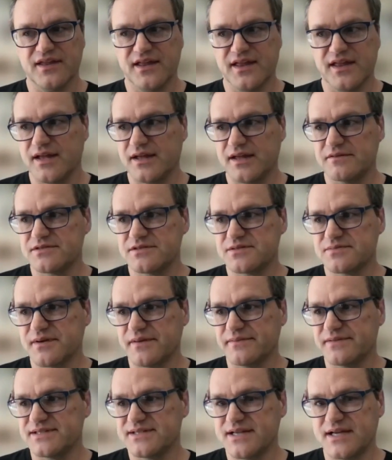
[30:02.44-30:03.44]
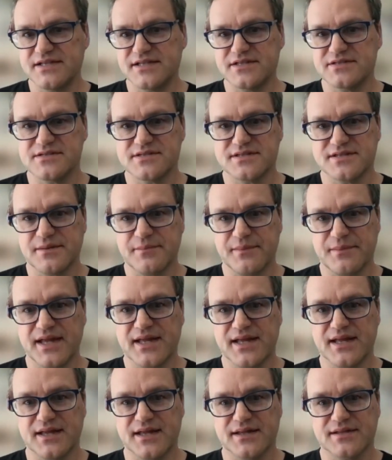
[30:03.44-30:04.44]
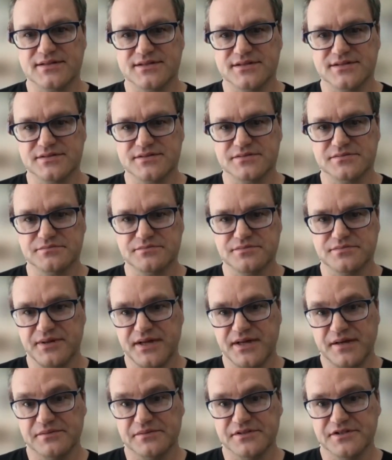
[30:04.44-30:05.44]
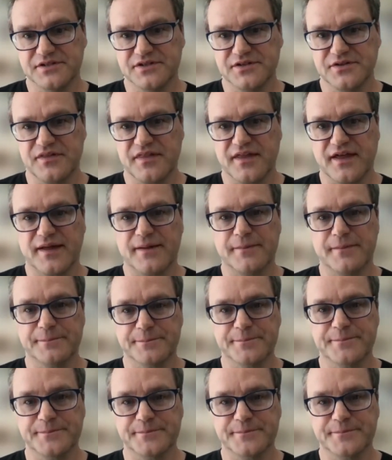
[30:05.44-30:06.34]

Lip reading: thing. It was probably 10 years in the making to be able to do that.